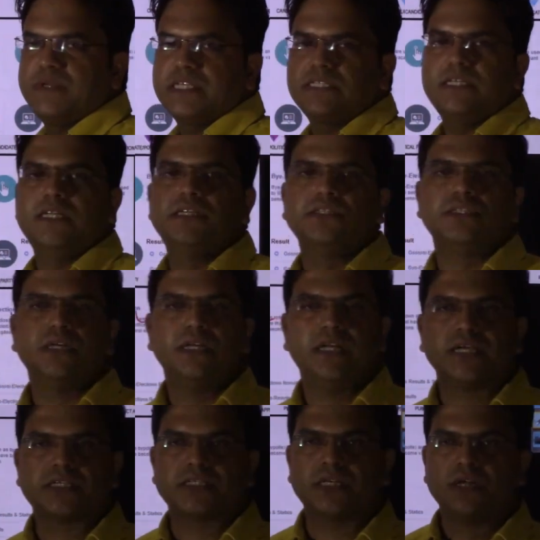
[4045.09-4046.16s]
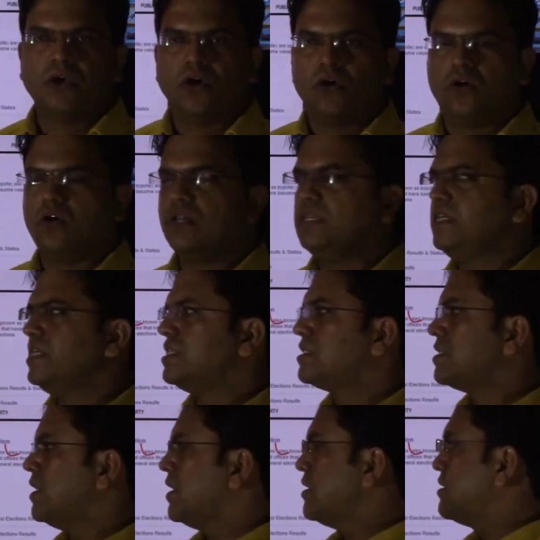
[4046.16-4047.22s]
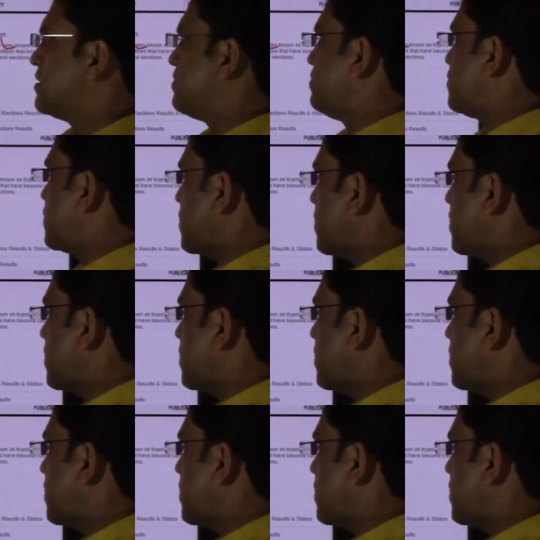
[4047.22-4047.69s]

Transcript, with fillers: presidential election. All these things